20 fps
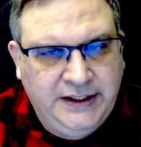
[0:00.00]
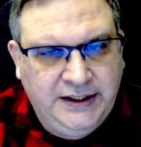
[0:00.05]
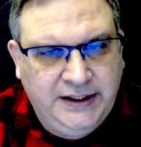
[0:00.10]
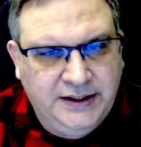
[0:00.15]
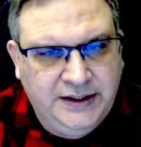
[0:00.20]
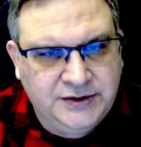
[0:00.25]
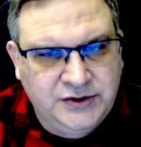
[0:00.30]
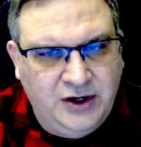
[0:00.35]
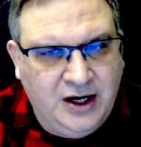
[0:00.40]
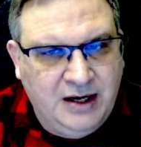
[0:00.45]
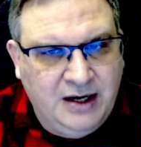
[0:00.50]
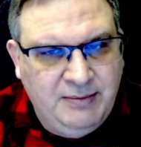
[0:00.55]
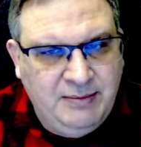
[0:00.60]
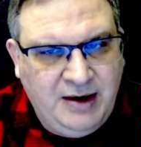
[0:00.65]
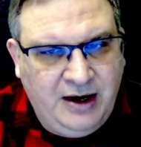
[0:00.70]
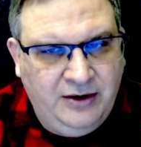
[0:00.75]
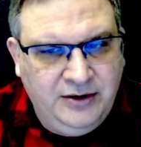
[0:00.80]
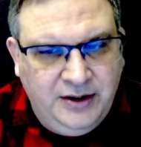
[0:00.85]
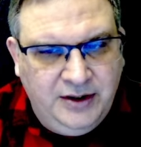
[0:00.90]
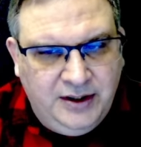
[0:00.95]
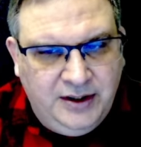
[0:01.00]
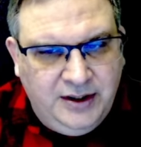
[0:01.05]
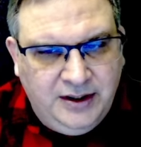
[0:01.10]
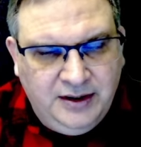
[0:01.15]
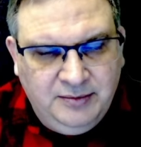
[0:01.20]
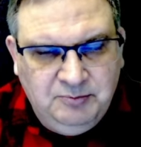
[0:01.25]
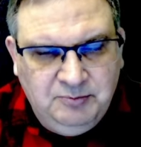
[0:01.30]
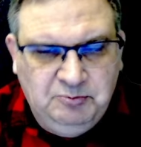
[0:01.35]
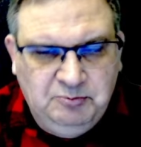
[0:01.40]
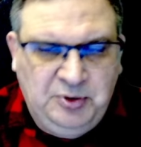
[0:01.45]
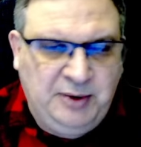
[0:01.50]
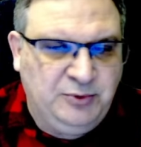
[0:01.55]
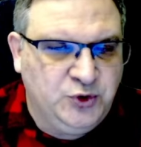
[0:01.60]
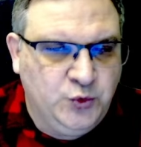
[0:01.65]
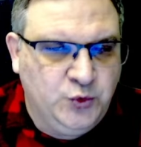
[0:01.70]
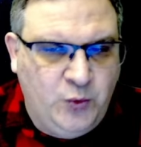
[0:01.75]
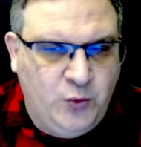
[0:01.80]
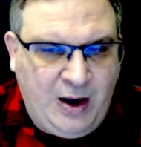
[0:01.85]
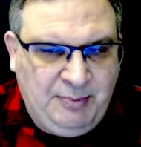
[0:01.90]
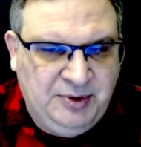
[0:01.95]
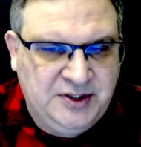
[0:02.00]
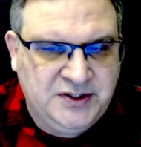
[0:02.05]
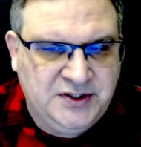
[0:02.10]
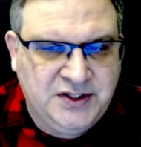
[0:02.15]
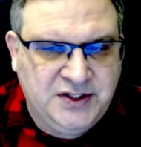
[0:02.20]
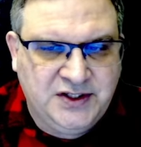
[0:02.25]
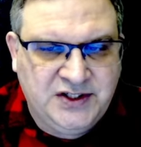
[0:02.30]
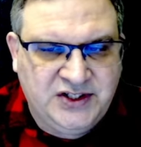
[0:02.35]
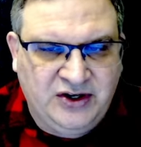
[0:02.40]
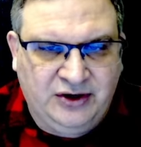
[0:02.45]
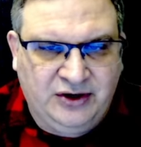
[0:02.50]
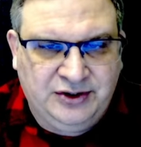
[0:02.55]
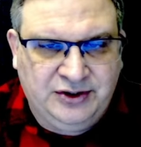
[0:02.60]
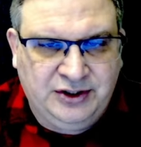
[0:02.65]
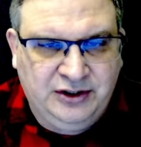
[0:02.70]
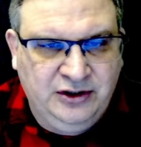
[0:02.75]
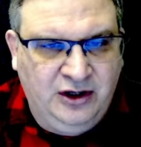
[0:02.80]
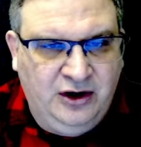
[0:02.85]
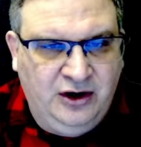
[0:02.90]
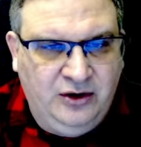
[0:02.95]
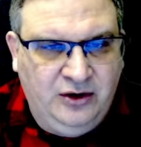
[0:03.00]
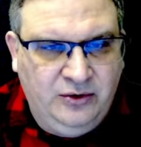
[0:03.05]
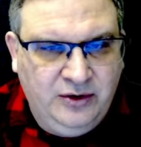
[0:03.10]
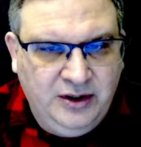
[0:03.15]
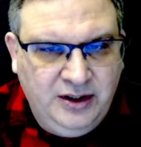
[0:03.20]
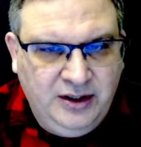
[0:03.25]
talk about, people's weapons start to glow.